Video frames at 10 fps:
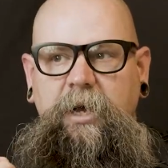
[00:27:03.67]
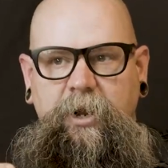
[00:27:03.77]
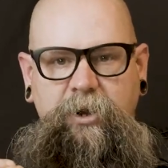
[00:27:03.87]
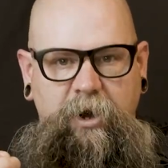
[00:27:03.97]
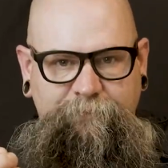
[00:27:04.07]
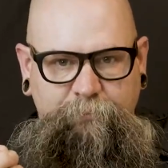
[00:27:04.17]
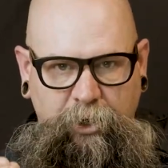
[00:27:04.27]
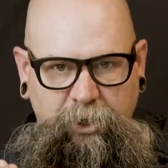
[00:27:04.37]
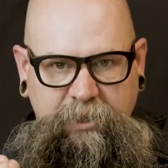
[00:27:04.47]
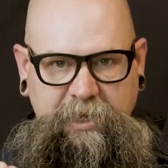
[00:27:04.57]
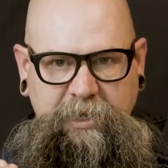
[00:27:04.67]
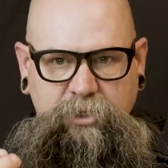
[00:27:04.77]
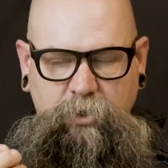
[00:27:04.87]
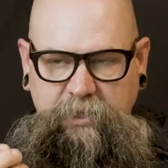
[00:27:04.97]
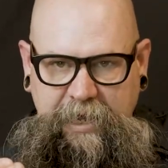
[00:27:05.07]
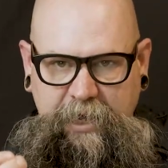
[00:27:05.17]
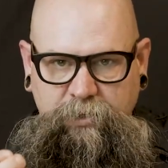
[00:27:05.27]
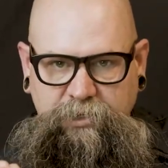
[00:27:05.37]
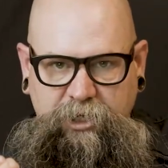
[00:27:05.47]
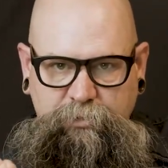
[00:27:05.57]
enough birthdays or
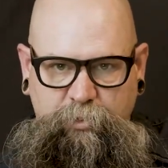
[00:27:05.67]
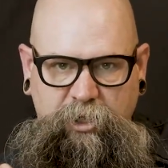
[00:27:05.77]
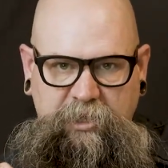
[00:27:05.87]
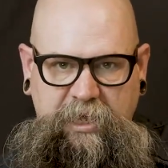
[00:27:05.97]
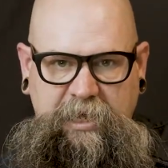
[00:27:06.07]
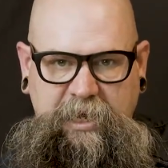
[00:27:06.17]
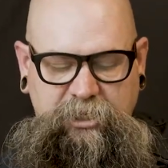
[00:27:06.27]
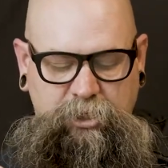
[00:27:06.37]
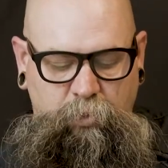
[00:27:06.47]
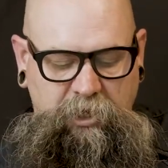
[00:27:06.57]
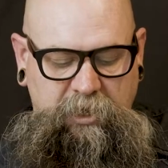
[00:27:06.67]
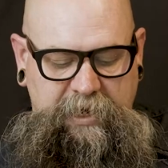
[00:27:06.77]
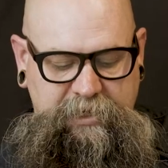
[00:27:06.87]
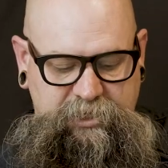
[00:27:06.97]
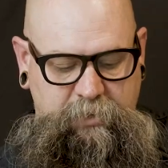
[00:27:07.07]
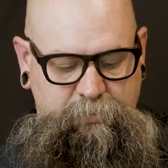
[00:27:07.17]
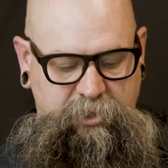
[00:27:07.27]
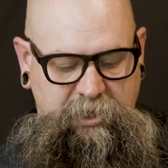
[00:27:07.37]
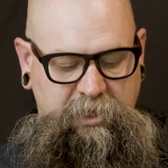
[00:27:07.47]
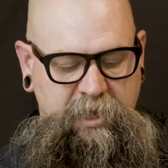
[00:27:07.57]
candles on his birthday cake to realize
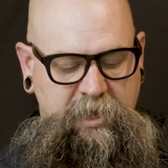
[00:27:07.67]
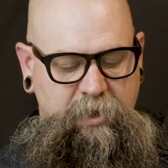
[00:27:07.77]
something,